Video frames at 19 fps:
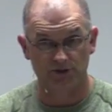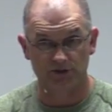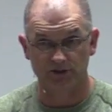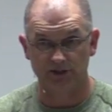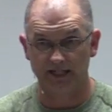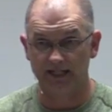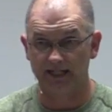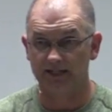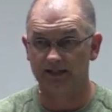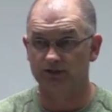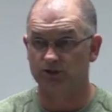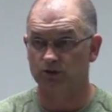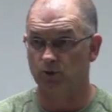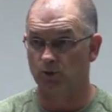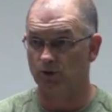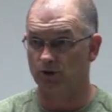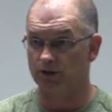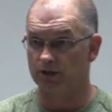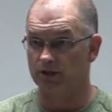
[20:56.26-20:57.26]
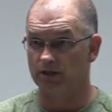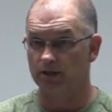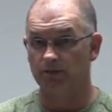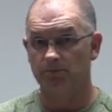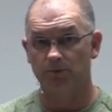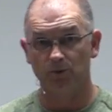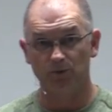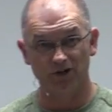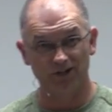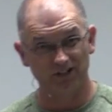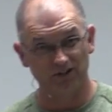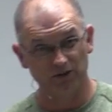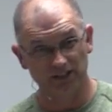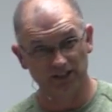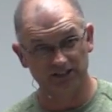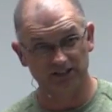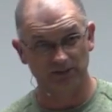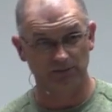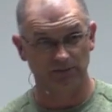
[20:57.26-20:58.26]
is leaning us toward, but we're going to
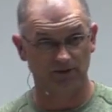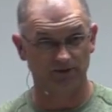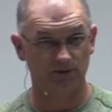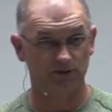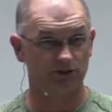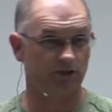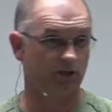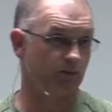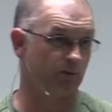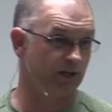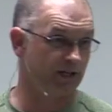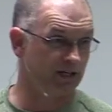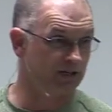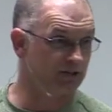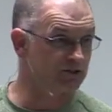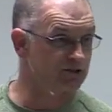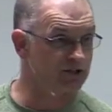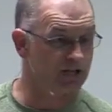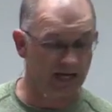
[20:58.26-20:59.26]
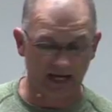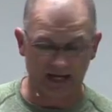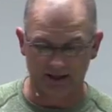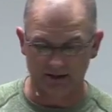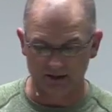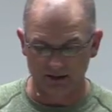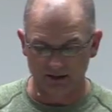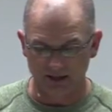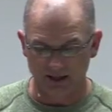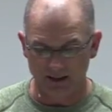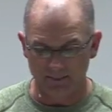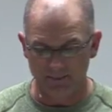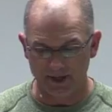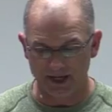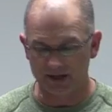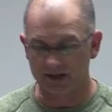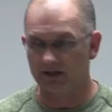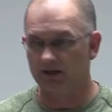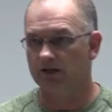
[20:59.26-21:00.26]
look at some of the views so that we can understand and
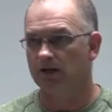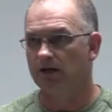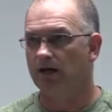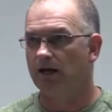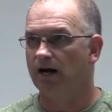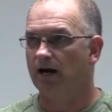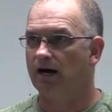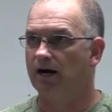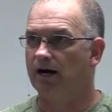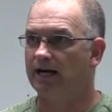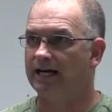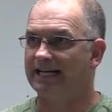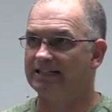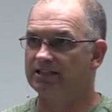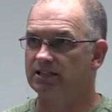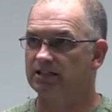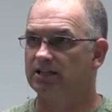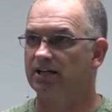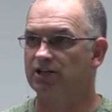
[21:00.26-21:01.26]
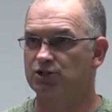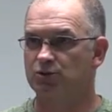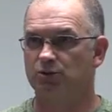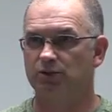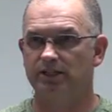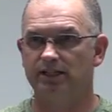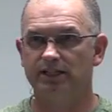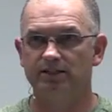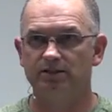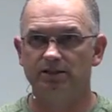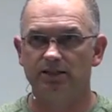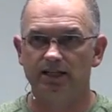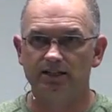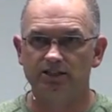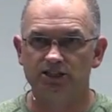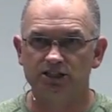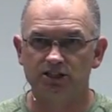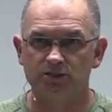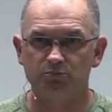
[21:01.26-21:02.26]
better uh, intellectually
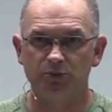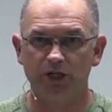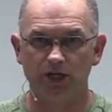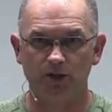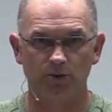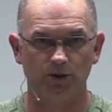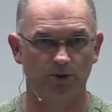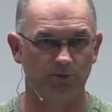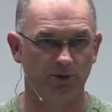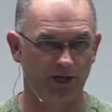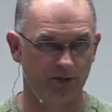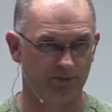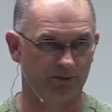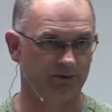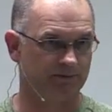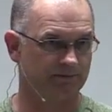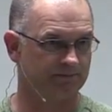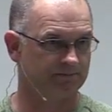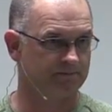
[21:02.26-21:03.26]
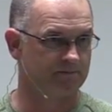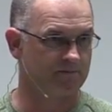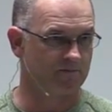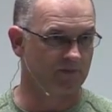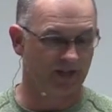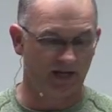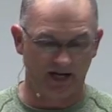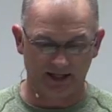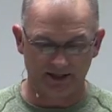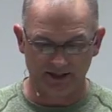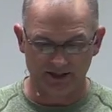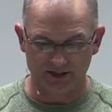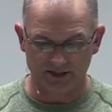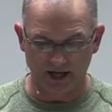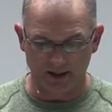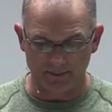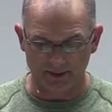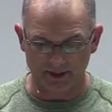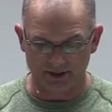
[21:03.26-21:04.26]
speak with people on these
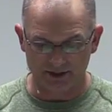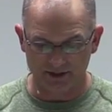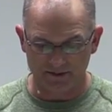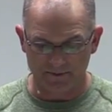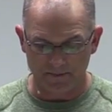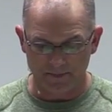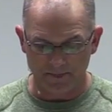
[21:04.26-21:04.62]
topics.